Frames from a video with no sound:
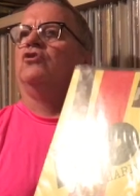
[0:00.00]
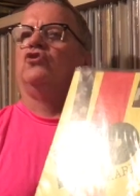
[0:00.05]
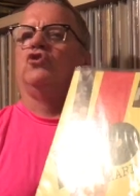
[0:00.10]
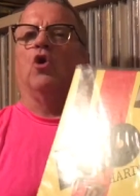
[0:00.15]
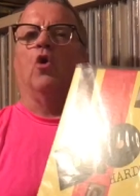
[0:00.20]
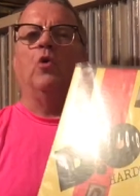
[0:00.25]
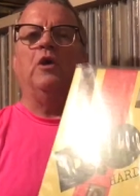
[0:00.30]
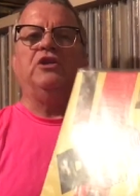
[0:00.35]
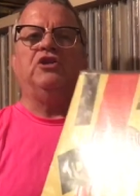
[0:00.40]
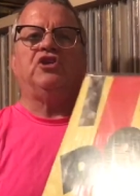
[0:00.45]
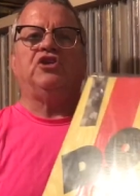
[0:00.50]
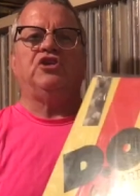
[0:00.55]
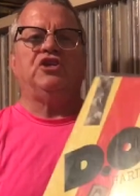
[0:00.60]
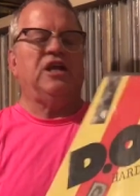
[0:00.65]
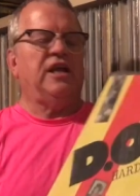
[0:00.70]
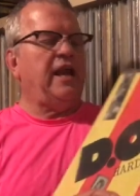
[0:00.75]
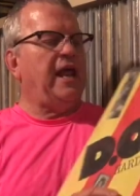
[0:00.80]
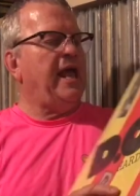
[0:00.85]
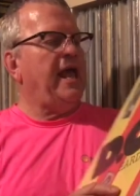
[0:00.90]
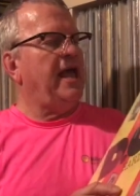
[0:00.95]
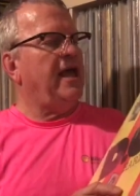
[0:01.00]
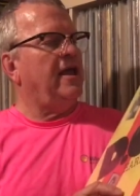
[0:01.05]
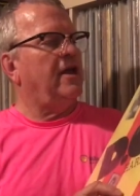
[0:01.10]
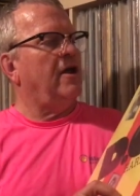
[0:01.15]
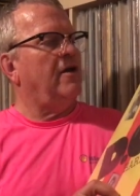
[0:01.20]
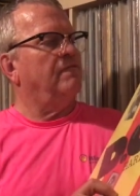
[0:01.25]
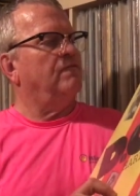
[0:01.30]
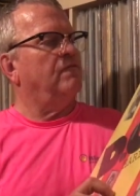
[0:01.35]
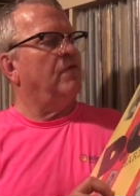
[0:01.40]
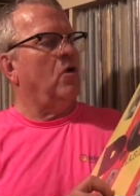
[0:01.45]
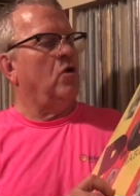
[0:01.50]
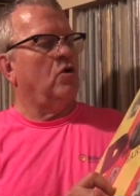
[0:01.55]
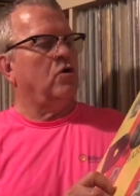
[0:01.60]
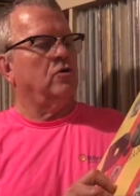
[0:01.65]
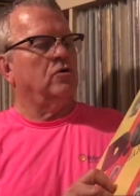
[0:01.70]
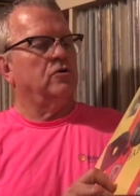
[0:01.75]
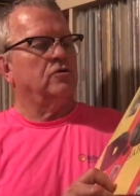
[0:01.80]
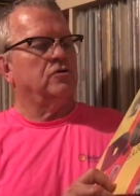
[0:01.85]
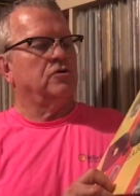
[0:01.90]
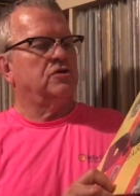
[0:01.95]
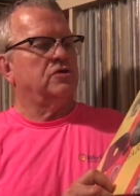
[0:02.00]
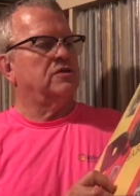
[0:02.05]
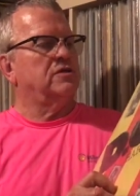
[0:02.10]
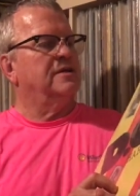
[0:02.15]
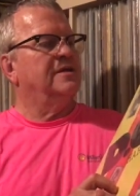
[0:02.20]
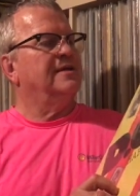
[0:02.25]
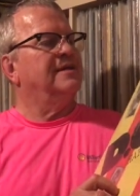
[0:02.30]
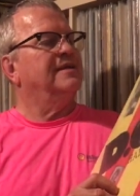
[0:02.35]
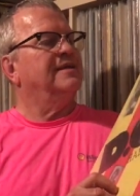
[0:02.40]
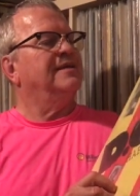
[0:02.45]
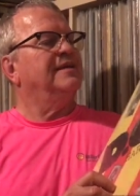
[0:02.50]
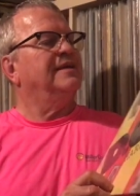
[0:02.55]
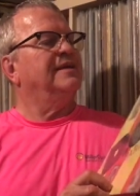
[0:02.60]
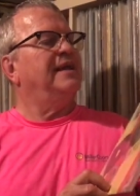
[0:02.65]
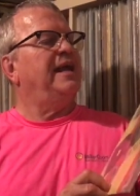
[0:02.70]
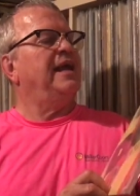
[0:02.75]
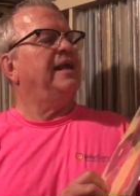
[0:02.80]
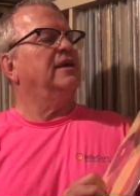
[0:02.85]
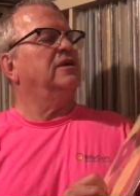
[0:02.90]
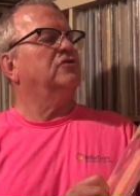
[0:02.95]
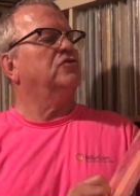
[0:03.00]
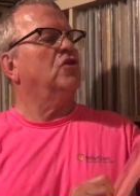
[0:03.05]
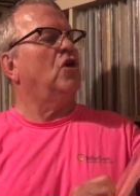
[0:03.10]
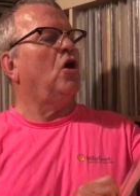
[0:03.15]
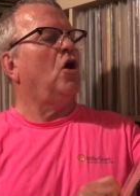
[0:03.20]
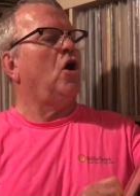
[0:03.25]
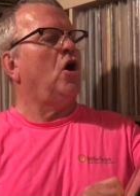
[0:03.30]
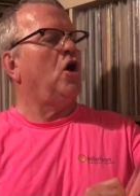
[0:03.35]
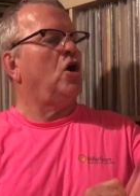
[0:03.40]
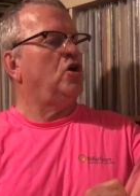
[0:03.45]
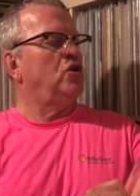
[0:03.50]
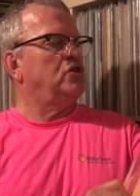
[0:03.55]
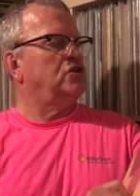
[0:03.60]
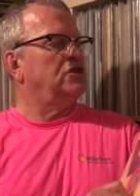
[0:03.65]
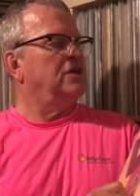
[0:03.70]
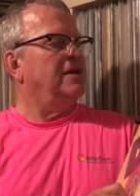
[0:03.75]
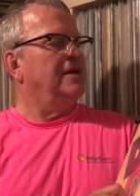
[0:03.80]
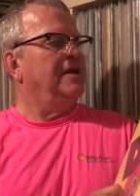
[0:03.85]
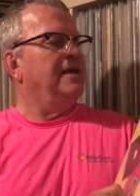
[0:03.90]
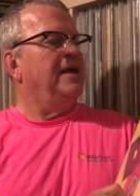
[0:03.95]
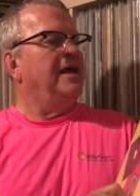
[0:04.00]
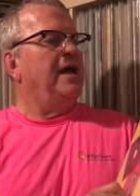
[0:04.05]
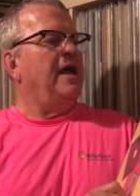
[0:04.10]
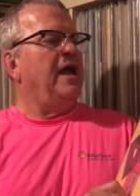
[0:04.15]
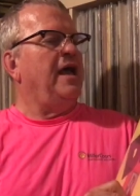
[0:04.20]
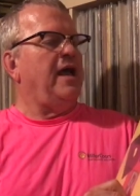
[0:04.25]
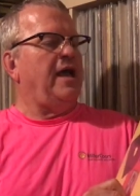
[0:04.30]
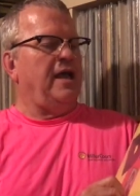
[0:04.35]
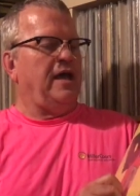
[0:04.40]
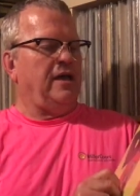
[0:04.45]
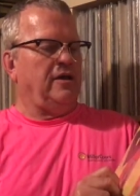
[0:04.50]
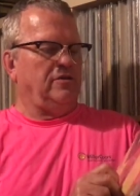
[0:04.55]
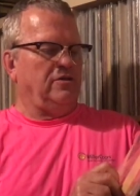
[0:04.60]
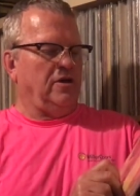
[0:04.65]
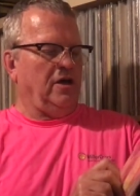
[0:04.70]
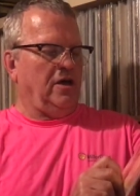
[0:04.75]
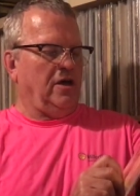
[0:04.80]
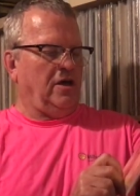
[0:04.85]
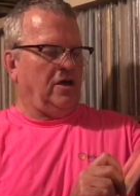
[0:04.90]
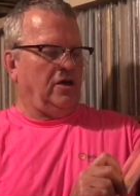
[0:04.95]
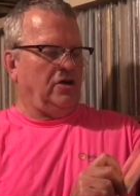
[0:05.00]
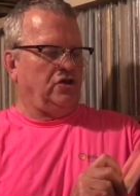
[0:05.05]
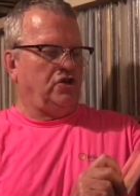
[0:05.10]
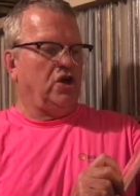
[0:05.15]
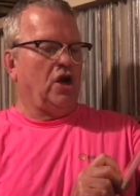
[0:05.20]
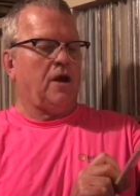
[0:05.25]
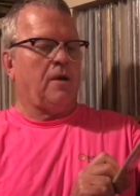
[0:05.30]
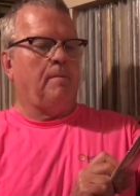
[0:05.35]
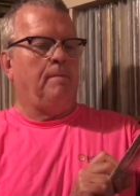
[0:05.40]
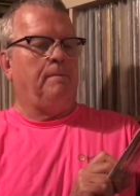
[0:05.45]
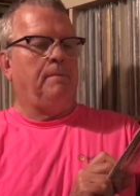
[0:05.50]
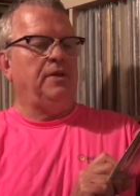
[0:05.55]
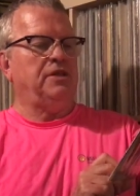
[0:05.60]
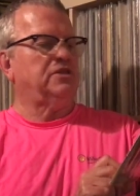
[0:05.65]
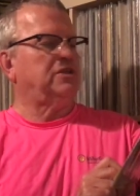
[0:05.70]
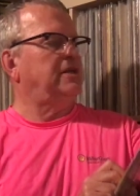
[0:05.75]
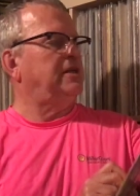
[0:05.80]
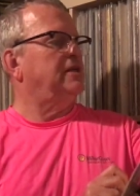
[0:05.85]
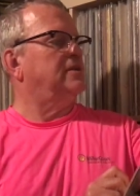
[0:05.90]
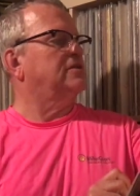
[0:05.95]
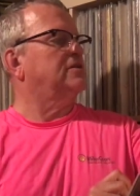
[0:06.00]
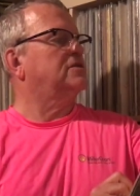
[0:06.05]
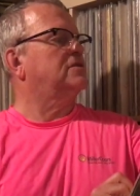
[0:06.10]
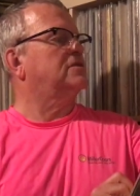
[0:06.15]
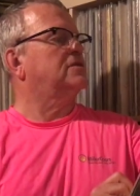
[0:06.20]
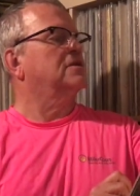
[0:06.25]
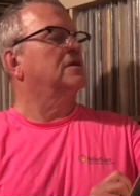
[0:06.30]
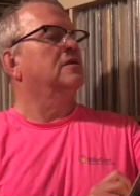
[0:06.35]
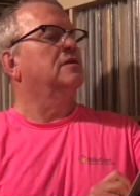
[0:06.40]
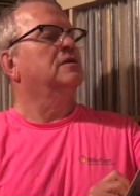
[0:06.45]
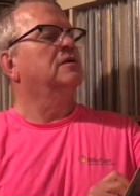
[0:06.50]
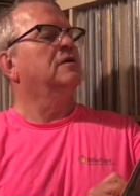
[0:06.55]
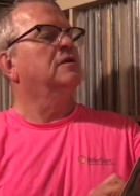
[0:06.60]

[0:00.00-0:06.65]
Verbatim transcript: Joey Shithead on vocals and guitars and uh, Chuck Biscuits,